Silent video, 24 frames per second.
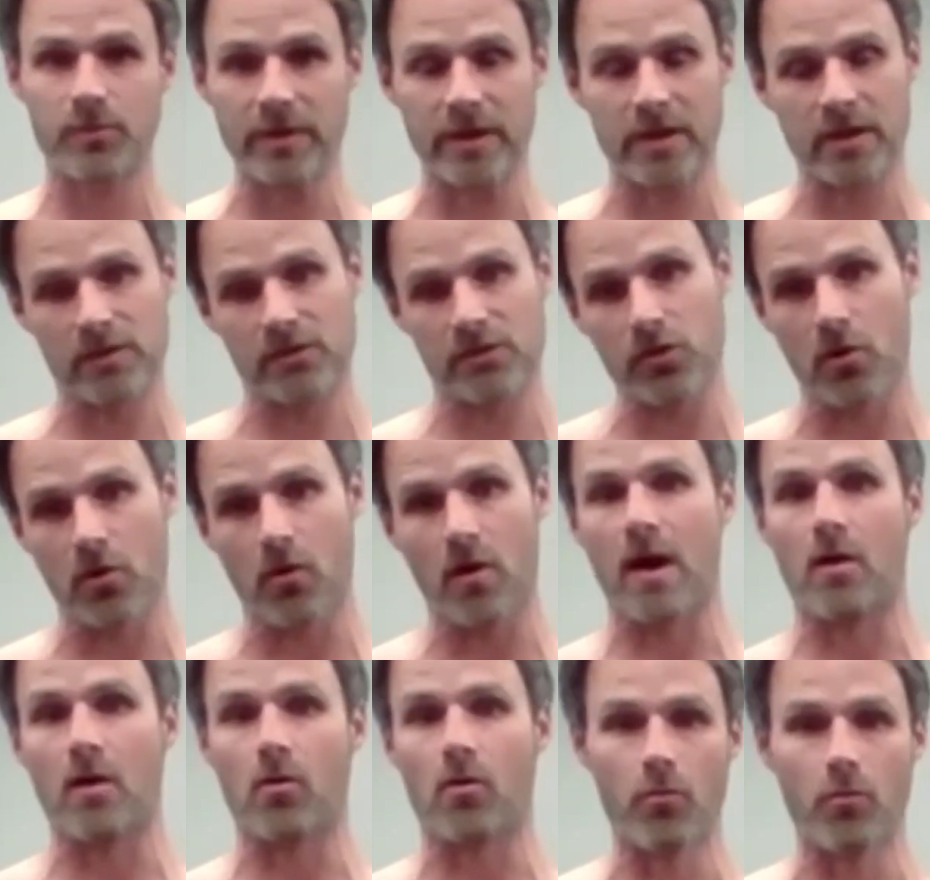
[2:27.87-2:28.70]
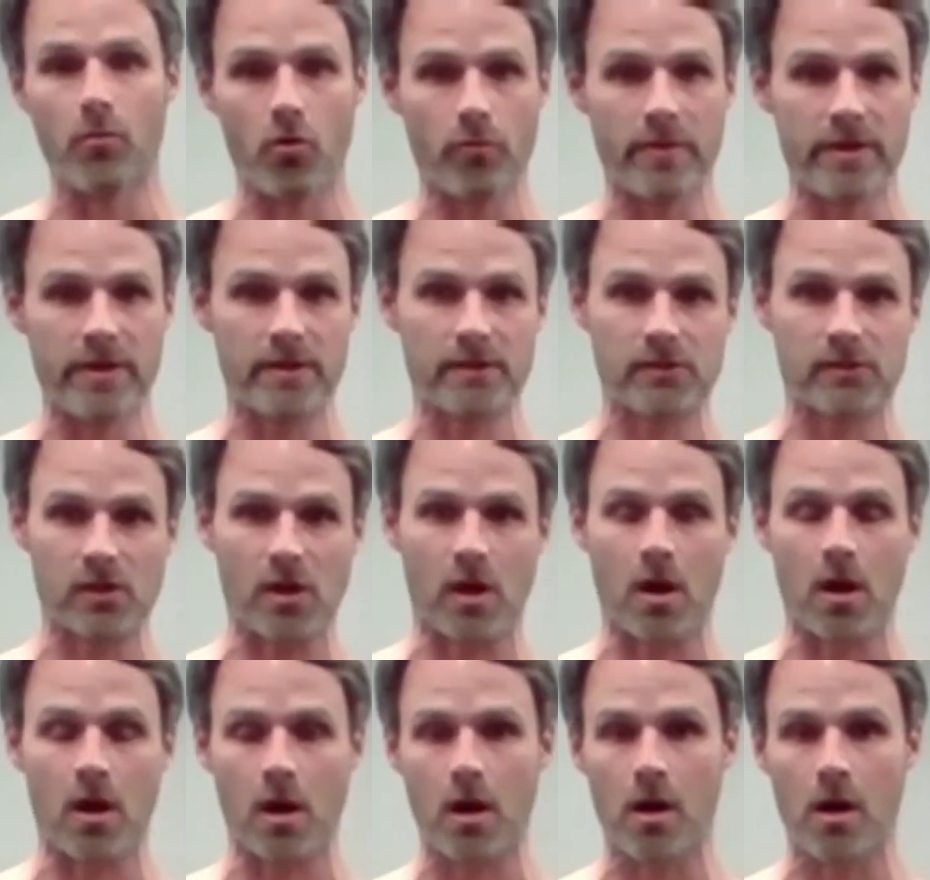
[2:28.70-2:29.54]
because unilateral movements
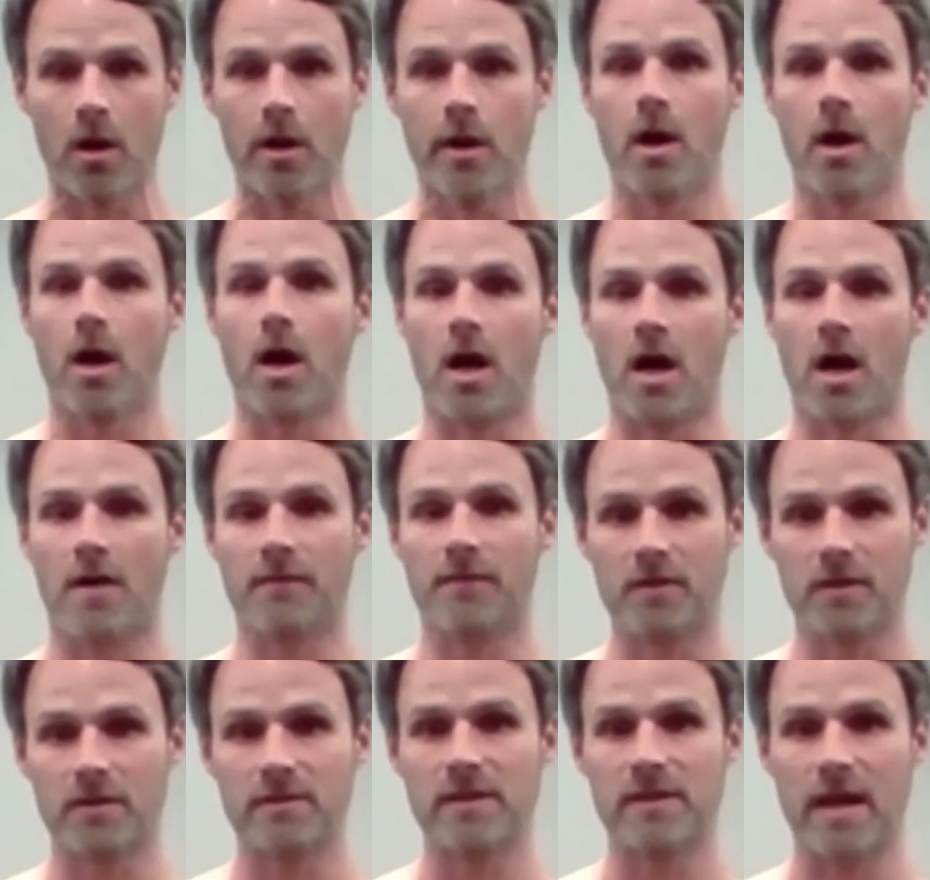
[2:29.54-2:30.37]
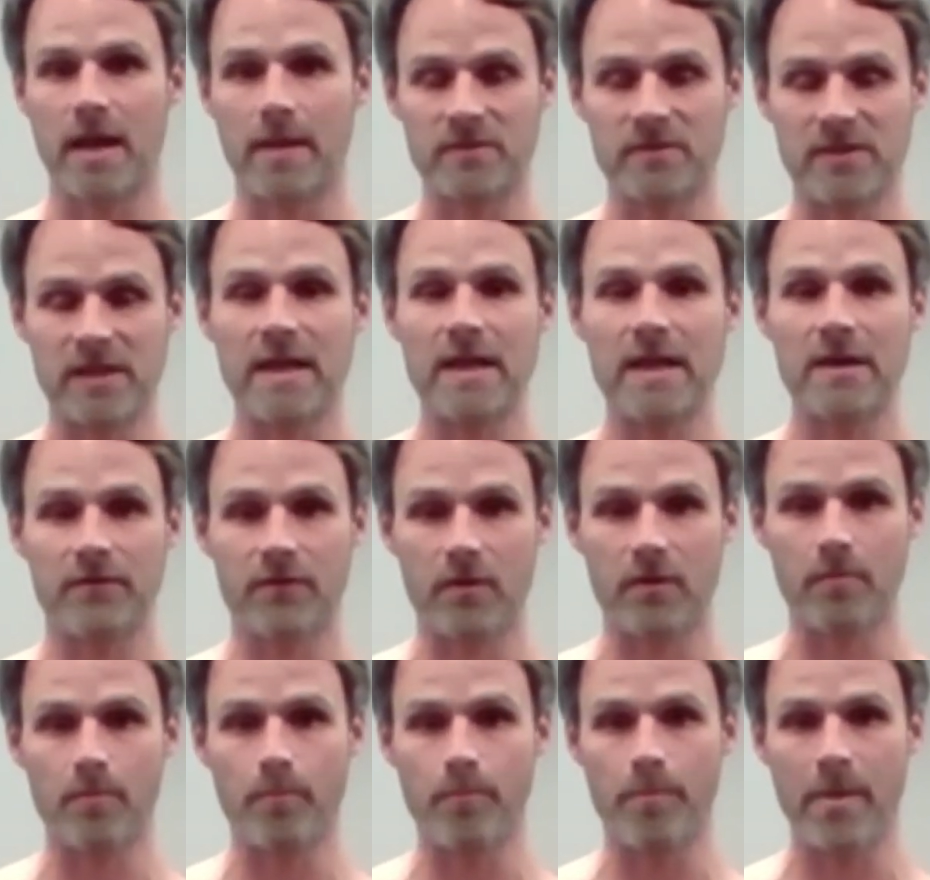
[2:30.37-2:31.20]
are oftentimes
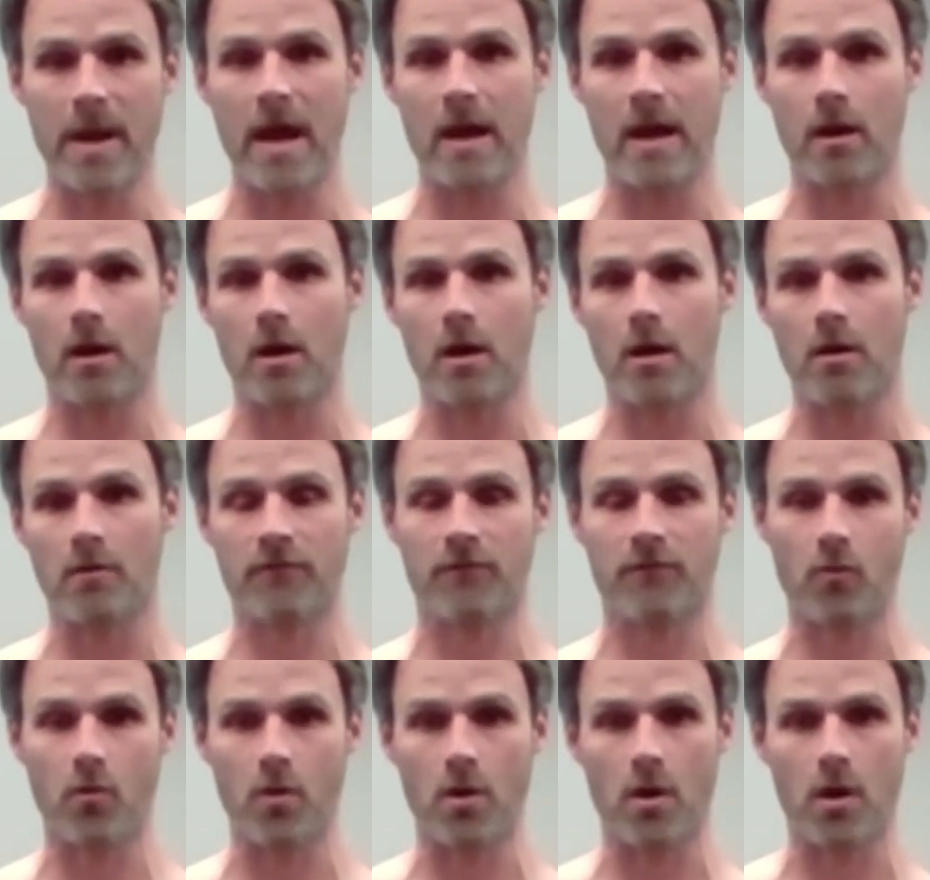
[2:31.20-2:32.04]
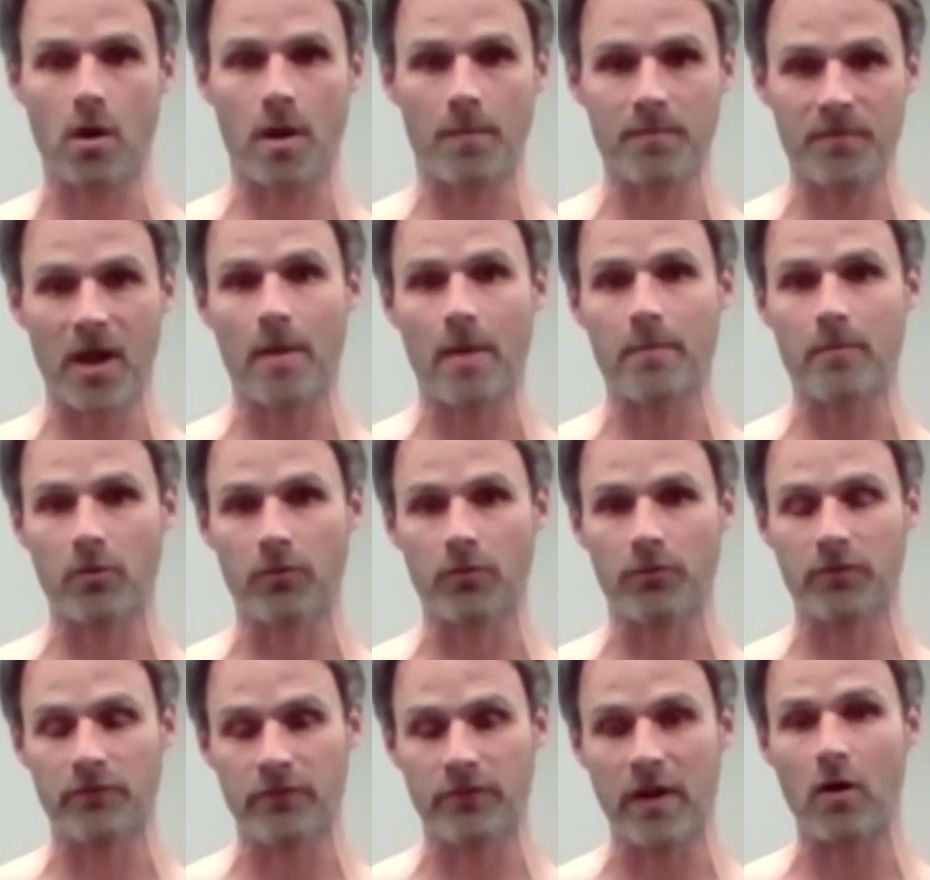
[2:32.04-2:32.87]
even better for abdominal
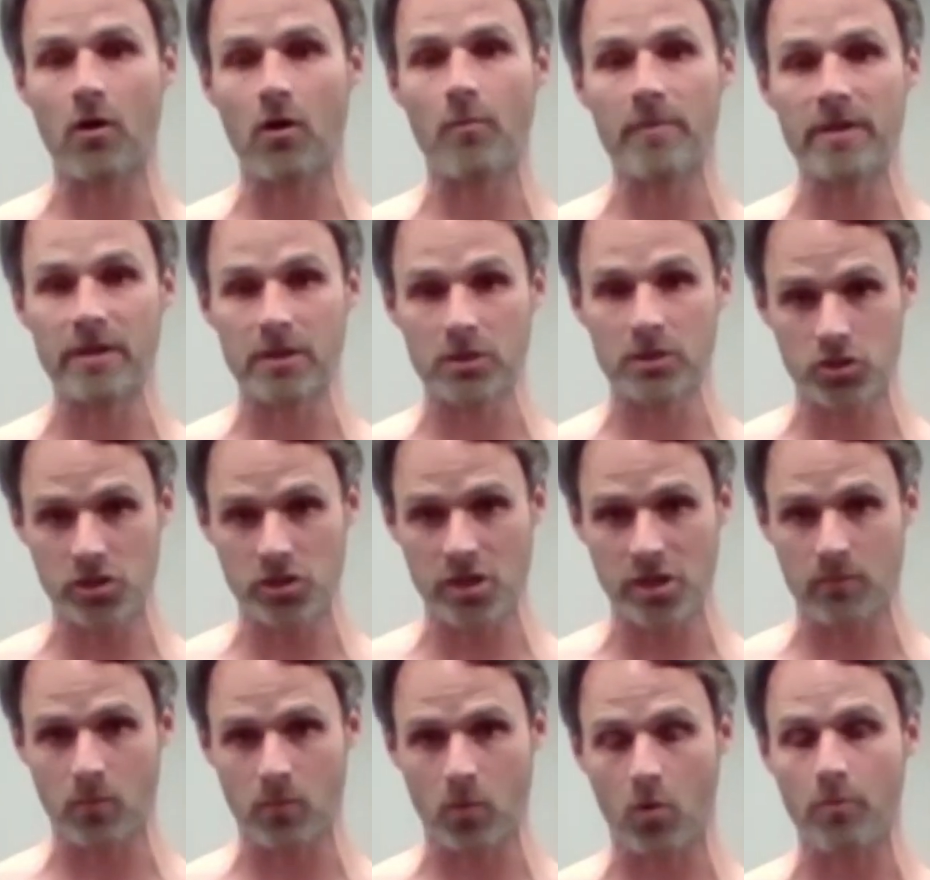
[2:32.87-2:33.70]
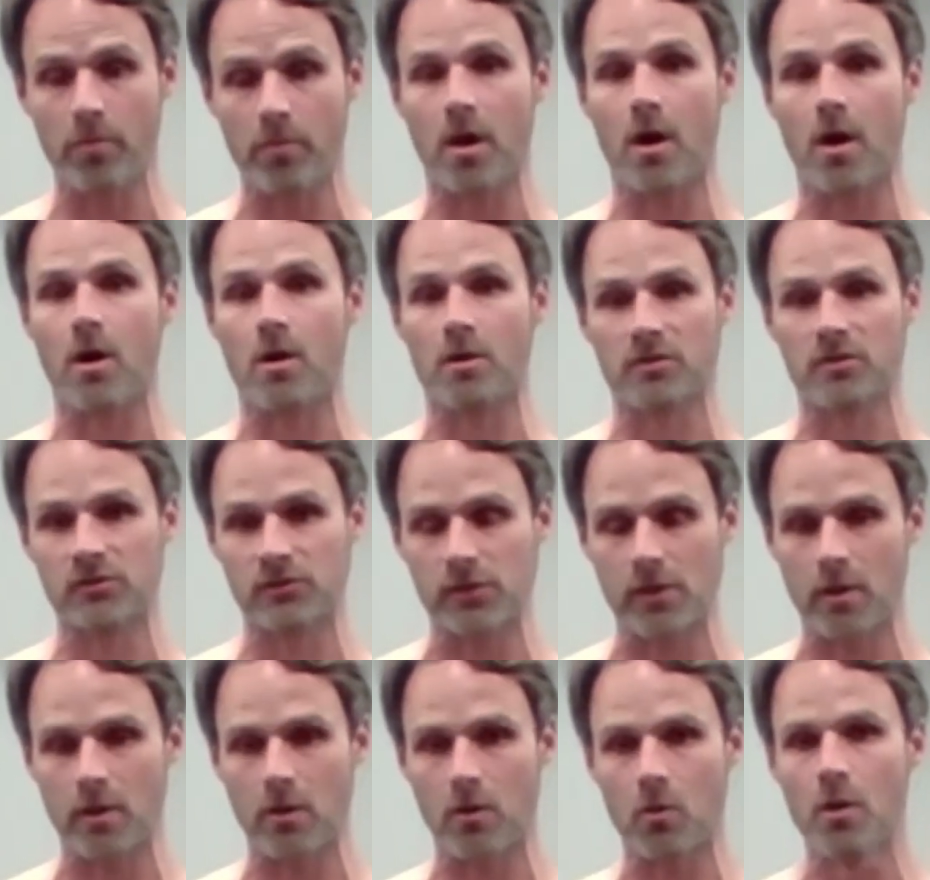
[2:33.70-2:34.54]
development in general, but
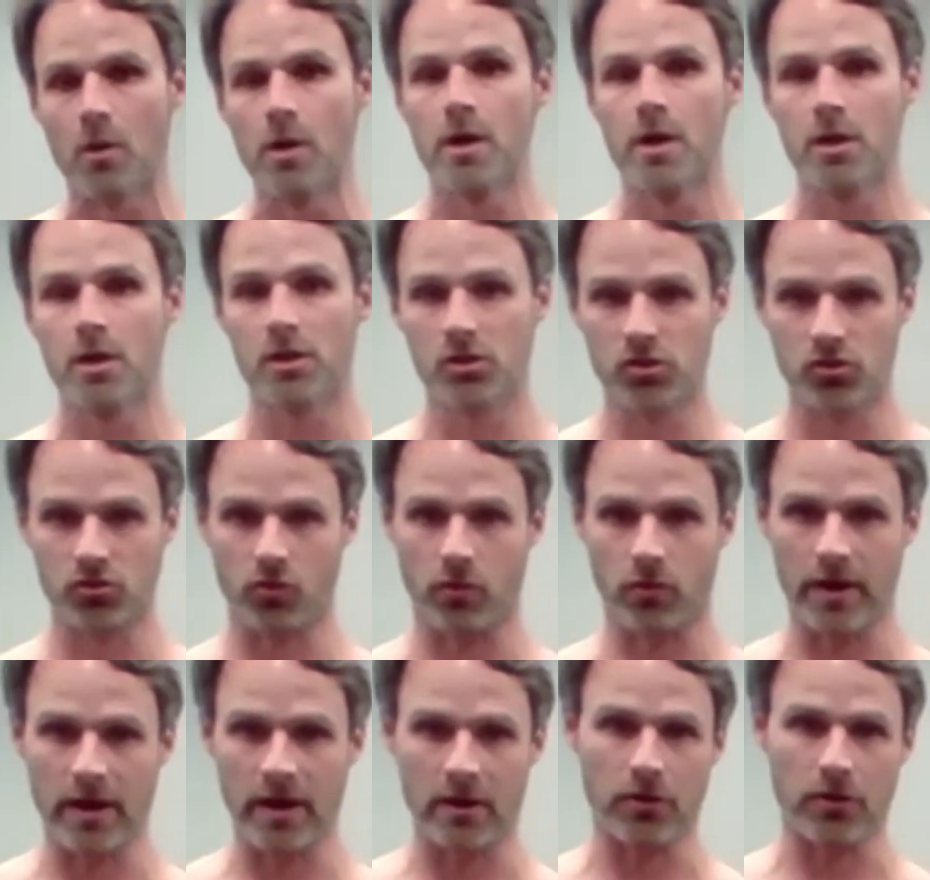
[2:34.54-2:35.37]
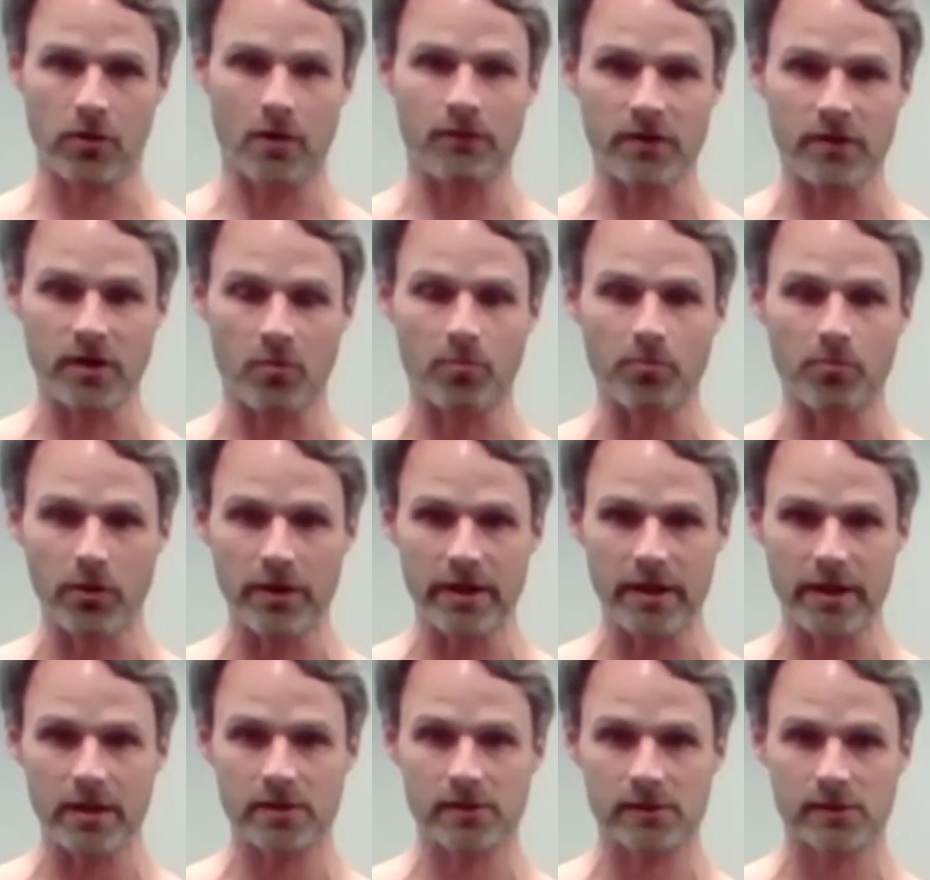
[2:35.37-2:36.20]
also strength of the
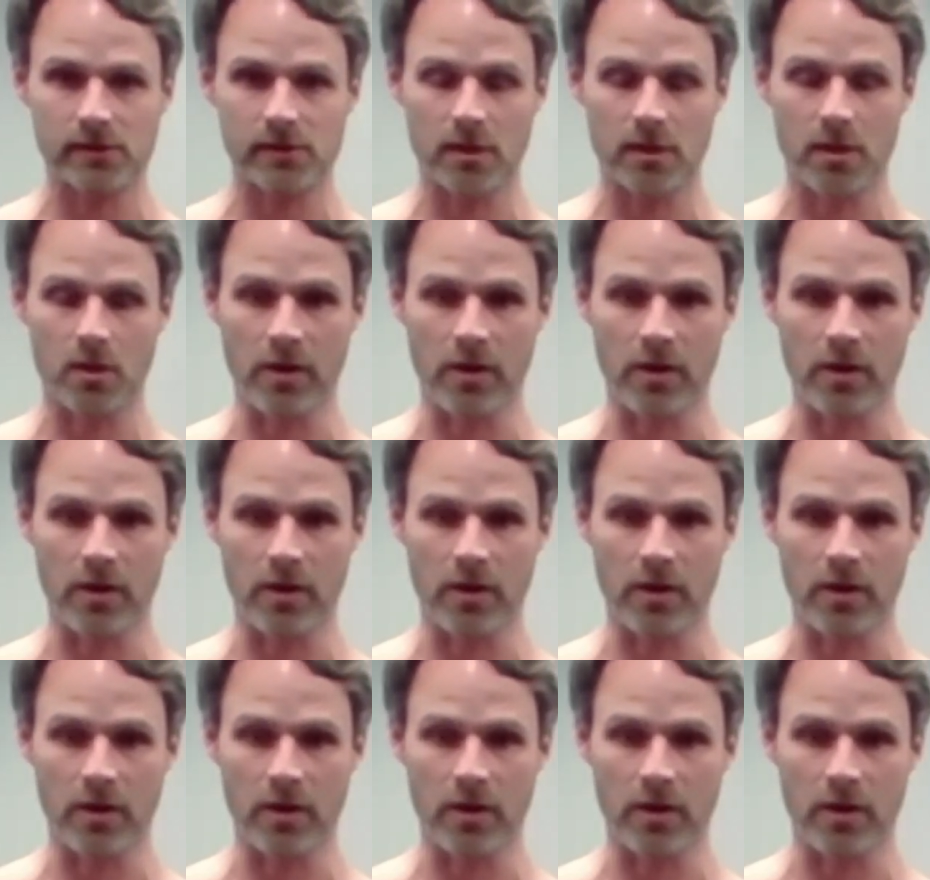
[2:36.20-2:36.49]
obliques.